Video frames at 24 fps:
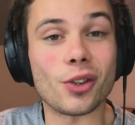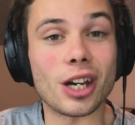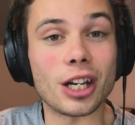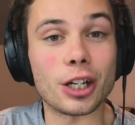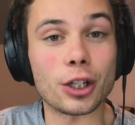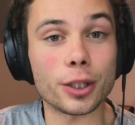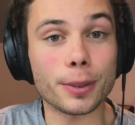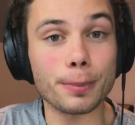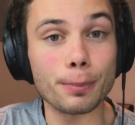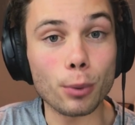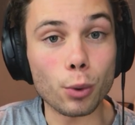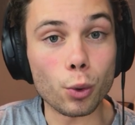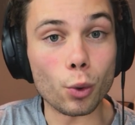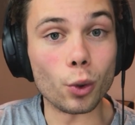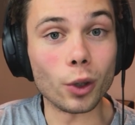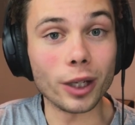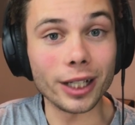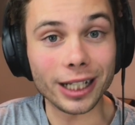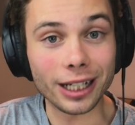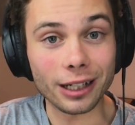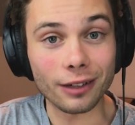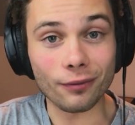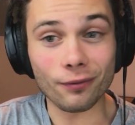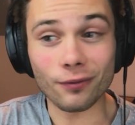they're just
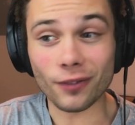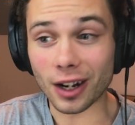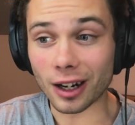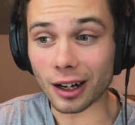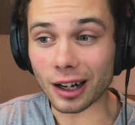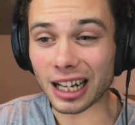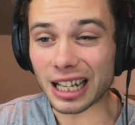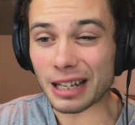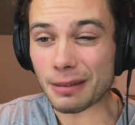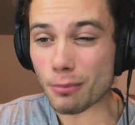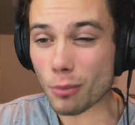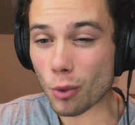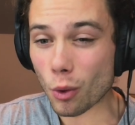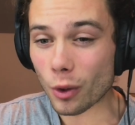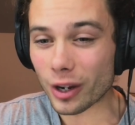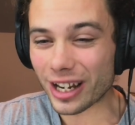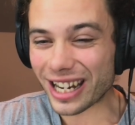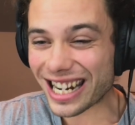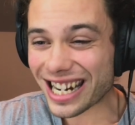pooling and funneling more